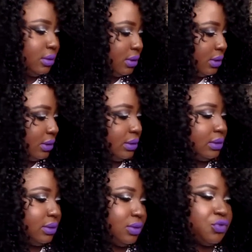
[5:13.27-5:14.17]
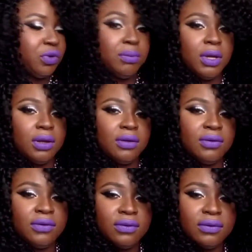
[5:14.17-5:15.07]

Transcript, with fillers: just trim off.